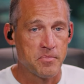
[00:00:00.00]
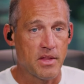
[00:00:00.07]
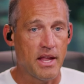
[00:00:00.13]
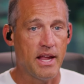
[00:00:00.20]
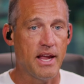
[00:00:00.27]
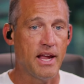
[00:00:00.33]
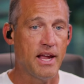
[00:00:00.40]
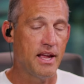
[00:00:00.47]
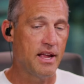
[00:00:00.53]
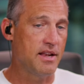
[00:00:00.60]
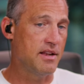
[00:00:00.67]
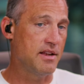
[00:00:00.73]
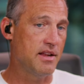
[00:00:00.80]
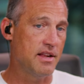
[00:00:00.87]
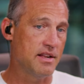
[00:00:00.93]

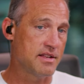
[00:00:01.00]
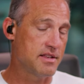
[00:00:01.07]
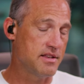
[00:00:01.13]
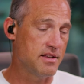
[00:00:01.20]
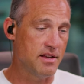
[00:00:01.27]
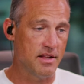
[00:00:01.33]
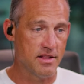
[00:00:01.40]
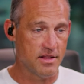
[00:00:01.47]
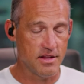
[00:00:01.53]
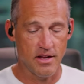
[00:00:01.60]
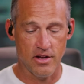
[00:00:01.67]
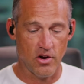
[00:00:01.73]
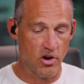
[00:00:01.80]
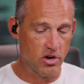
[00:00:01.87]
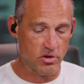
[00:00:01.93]
and it in, in
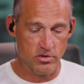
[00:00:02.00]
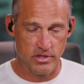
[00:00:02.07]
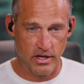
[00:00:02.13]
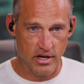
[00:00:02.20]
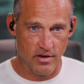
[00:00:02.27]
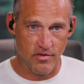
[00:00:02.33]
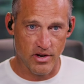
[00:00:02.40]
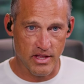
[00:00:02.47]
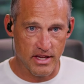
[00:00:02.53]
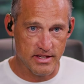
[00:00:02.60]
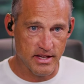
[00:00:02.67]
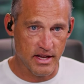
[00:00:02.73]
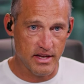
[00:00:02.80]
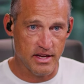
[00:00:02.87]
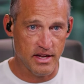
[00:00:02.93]
articles that covered it, they
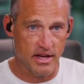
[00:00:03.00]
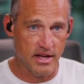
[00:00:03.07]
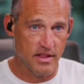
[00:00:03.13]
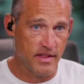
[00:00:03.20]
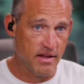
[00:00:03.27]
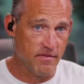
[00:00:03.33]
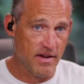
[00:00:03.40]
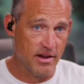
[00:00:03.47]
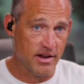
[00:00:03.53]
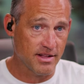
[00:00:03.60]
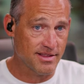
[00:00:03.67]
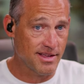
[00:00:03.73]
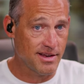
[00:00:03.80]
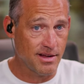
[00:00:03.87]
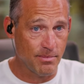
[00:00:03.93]
said uh, they found out
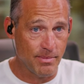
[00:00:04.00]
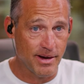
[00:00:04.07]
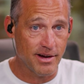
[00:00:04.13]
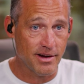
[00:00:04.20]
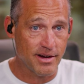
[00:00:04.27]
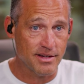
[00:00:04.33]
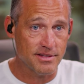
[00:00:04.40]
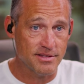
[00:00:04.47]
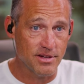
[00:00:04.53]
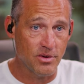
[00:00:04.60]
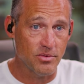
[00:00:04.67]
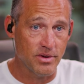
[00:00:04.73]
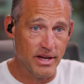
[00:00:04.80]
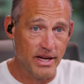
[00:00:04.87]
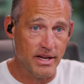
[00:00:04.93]
that Americans
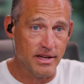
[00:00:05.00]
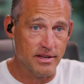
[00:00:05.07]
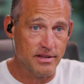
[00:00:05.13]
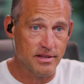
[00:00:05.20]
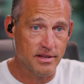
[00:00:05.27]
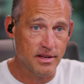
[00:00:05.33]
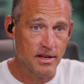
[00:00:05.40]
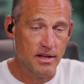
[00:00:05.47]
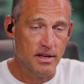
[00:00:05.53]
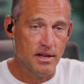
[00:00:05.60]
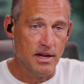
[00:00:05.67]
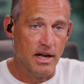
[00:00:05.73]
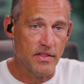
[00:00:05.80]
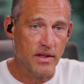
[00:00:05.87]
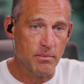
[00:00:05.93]
don't need it.
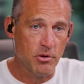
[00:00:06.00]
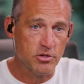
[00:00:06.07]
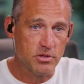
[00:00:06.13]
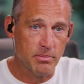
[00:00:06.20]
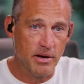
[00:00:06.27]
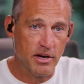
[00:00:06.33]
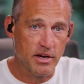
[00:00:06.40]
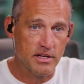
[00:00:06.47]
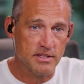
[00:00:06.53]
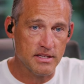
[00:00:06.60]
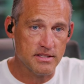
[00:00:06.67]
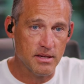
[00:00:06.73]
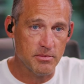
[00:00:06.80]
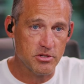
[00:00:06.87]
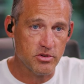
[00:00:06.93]
I think most Americans, as
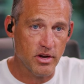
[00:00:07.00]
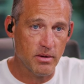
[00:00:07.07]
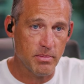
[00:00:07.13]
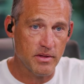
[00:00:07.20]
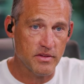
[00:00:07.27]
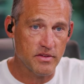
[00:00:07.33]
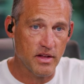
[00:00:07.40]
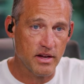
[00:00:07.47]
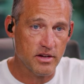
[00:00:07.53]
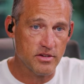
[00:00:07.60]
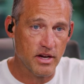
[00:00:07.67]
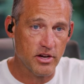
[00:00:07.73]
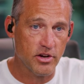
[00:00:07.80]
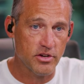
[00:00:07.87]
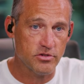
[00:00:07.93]
demonstrated by the sec-
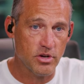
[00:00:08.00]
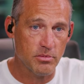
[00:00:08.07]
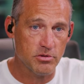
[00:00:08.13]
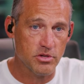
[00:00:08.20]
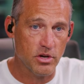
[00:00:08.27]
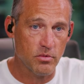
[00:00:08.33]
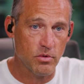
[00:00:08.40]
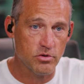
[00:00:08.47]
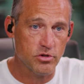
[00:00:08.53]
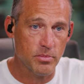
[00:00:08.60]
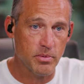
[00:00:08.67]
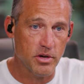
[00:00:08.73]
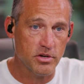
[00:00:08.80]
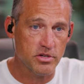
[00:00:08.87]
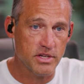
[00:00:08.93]
Secretary's troubles on a road trip,
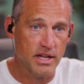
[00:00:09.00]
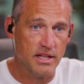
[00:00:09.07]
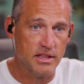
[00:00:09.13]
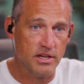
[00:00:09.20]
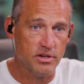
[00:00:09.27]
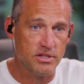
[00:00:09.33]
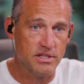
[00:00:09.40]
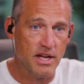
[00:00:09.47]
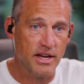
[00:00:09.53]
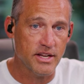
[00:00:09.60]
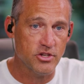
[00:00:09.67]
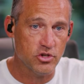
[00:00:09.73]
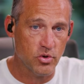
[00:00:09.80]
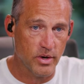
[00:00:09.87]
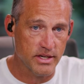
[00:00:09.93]
understand that there is not a
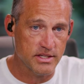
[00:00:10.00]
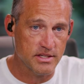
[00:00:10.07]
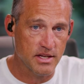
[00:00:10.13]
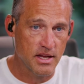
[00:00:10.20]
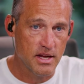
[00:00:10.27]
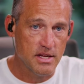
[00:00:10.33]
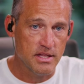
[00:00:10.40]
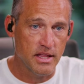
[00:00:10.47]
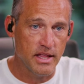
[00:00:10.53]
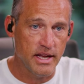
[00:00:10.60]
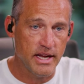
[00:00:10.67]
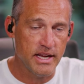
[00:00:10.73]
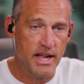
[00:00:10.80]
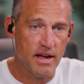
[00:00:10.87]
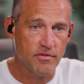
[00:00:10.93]
choice, that they
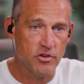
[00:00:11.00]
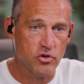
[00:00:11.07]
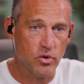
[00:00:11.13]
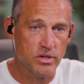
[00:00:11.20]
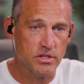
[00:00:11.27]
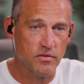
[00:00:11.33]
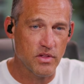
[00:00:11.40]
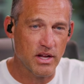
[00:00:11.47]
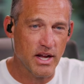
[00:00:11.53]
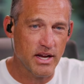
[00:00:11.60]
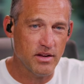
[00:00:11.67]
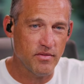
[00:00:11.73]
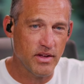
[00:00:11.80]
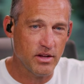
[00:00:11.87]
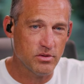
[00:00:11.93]
need to have the choice of the kind
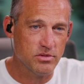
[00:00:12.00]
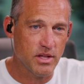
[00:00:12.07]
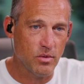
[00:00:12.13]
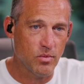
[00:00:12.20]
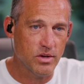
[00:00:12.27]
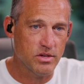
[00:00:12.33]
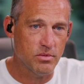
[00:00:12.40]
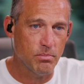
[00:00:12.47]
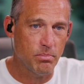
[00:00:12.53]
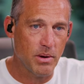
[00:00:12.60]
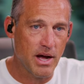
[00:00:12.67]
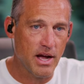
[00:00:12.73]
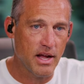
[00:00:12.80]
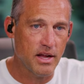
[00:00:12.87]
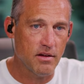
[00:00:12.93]
of vehicles they want to
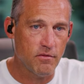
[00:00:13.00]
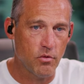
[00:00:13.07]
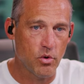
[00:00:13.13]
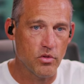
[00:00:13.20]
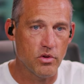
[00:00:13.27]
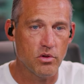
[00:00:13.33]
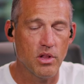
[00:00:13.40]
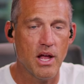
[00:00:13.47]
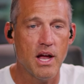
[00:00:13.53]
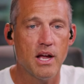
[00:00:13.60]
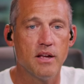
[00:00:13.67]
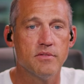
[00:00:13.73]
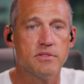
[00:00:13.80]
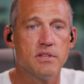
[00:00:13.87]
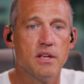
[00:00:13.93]
buy for their
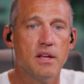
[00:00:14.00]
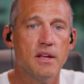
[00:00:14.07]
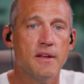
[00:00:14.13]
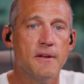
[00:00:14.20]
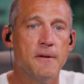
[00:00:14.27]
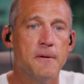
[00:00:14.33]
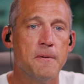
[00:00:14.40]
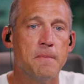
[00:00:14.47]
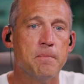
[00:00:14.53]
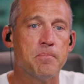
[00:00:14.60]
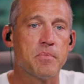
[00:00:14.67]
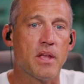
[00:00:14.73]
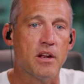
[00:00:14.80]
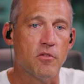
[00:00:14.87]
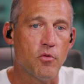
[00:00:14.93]
lives.
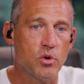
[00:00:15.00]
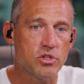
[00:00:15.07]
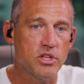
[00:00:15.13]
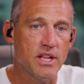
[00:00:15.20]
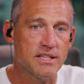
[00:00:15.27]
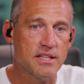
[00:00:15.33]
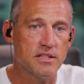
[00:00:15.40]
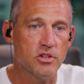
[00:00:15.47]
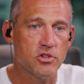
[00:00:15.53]
And unfortunately, that's not the